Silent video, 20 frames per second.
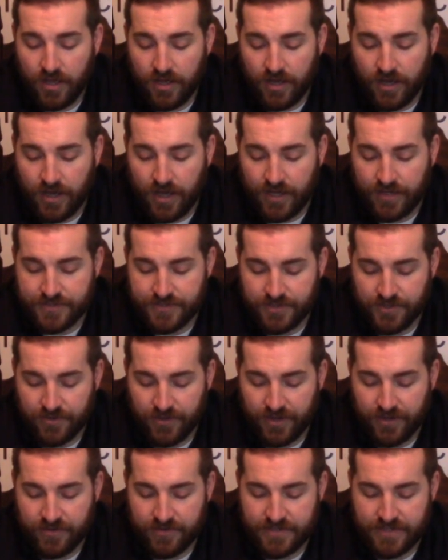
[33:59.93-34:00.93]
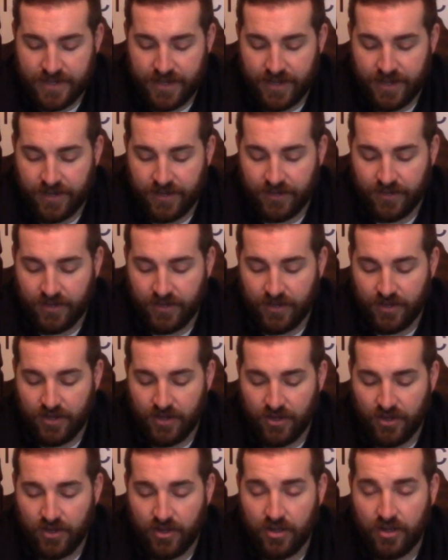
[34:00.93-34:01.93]
Uh, so here's a
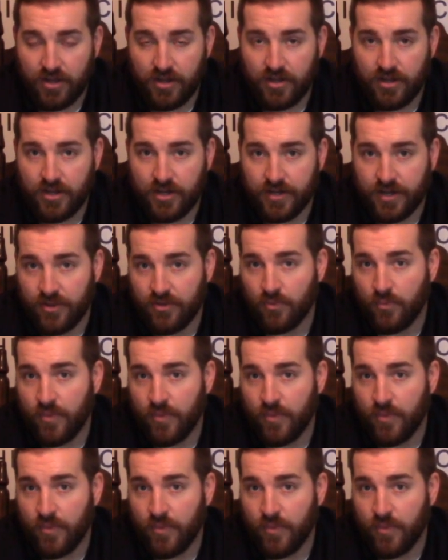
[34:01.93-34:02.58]
another